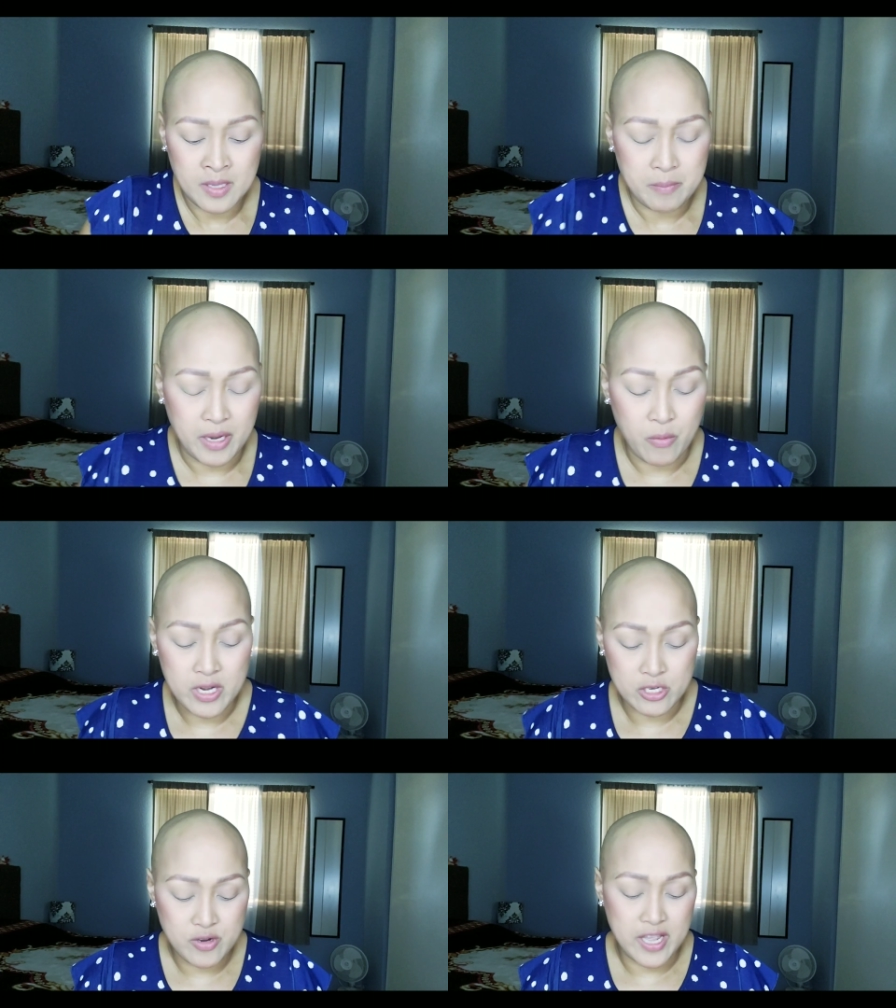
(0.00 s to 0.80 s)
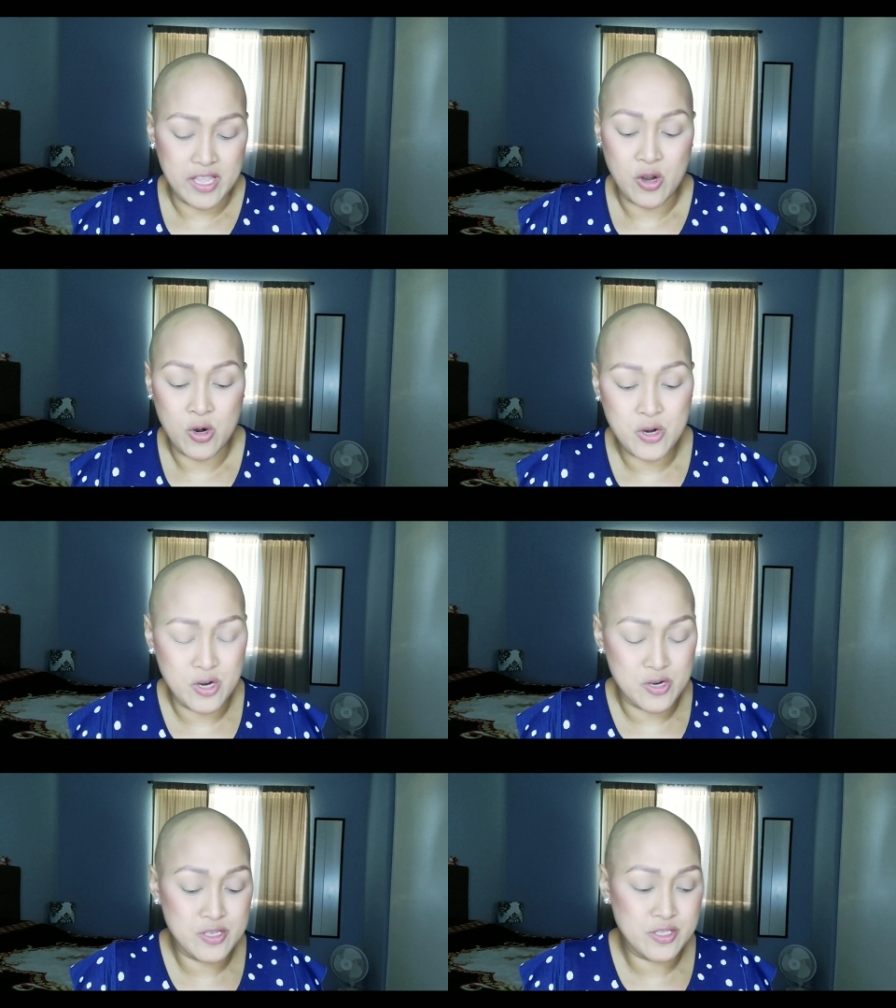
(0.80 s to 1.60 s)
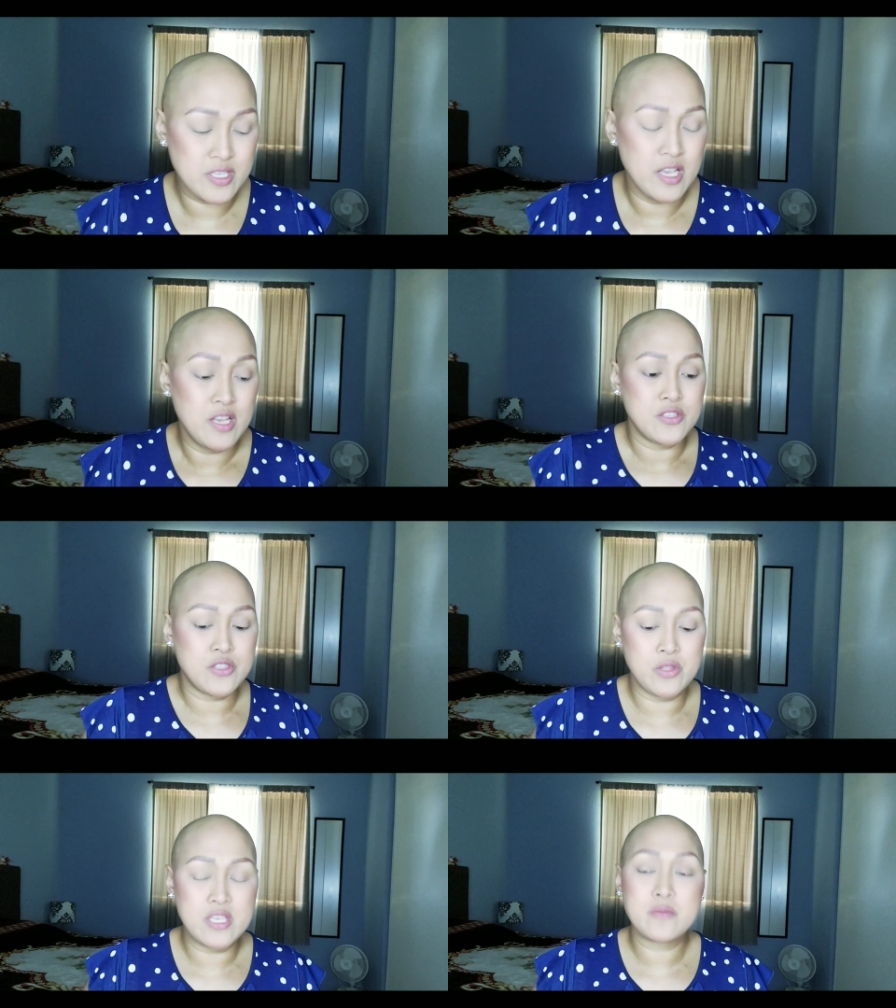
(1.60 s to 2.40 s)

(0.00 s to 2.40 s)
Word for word: but I want to try hers so this